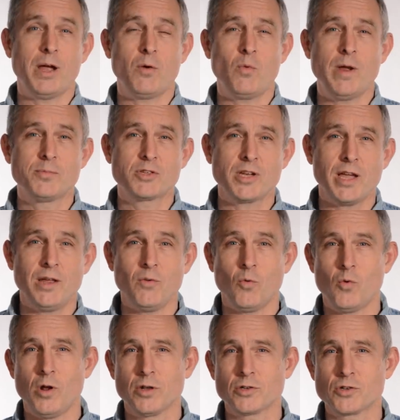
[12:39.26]
my website,
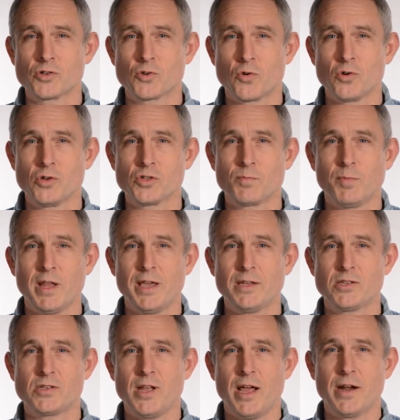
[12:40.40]

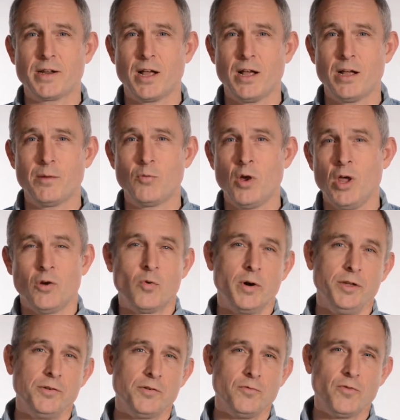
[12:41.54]
waltersorrellsblades.com, where
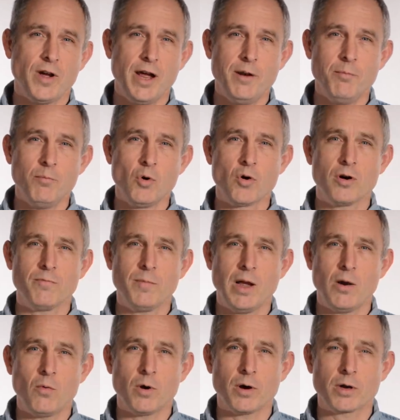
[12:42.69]
you can find more of
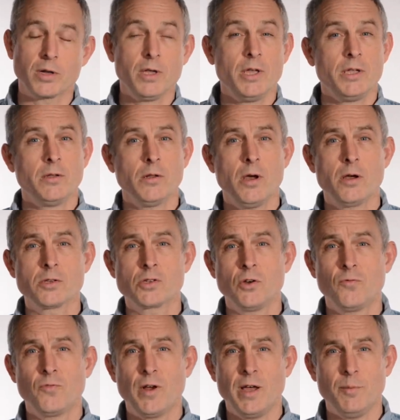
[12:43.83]
my work. You'll
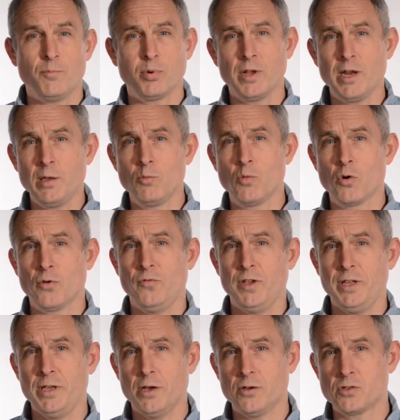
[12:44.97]
also find plenty more
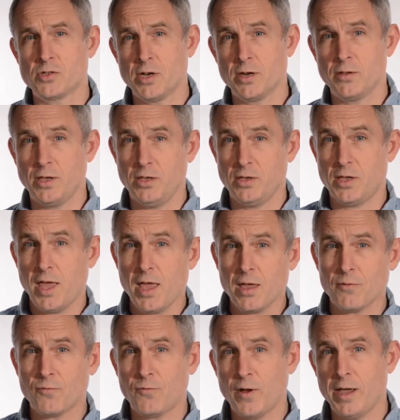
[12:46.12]
videos there that you
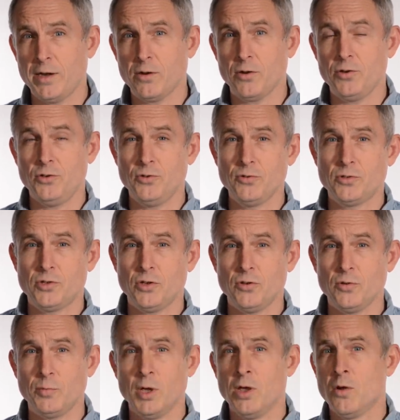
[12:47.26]
can't find on
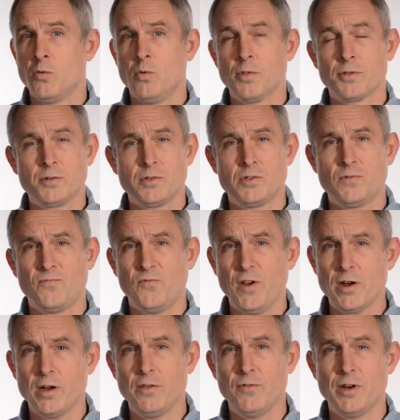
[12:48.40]
YouTube with
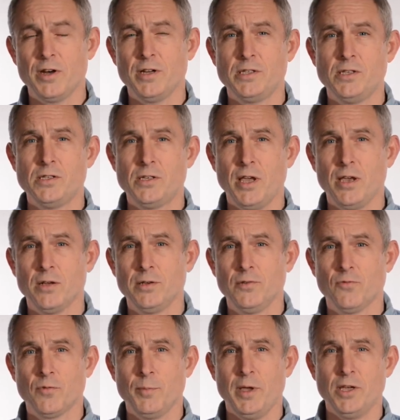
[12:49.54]
very, very detailed
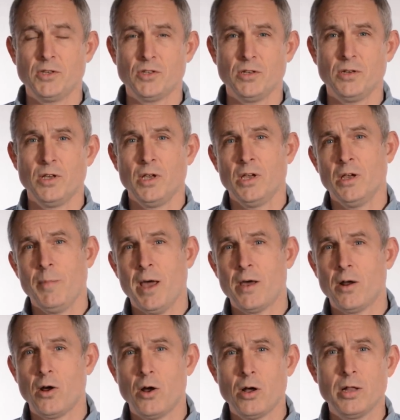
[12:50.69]
information
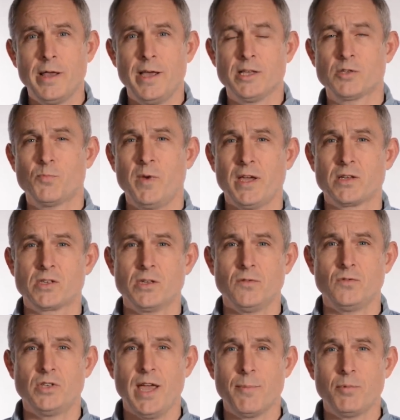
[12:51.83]
about all aspects
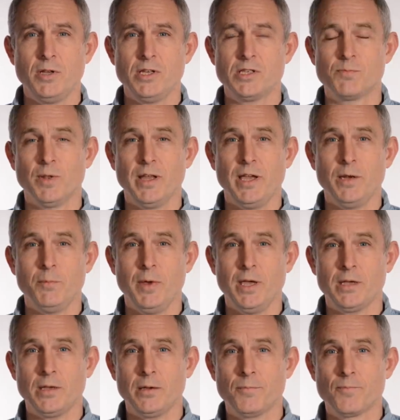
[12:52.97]
of Japanese blade
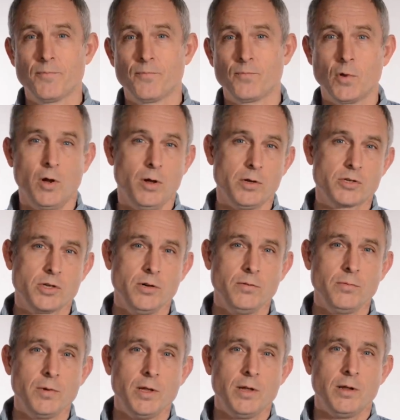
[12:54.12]
making.
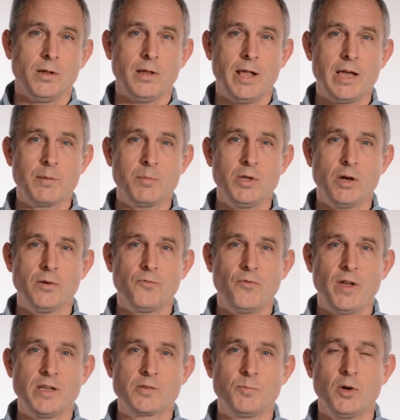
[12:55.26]
Also, like me on
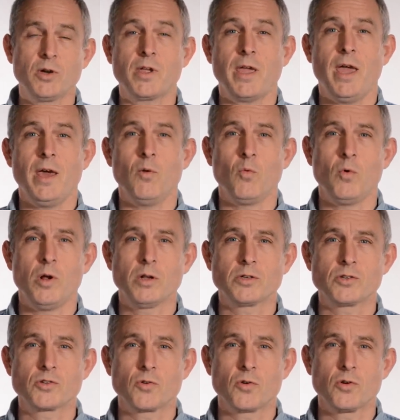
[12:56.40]
Facebook at
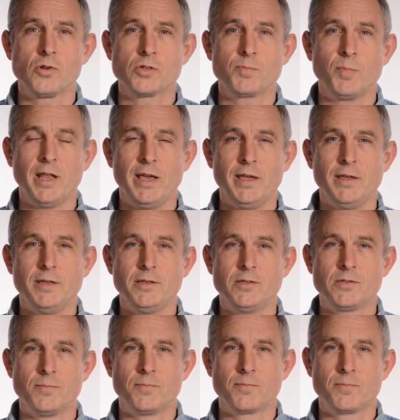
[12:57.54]
Walter Sorrells Blades.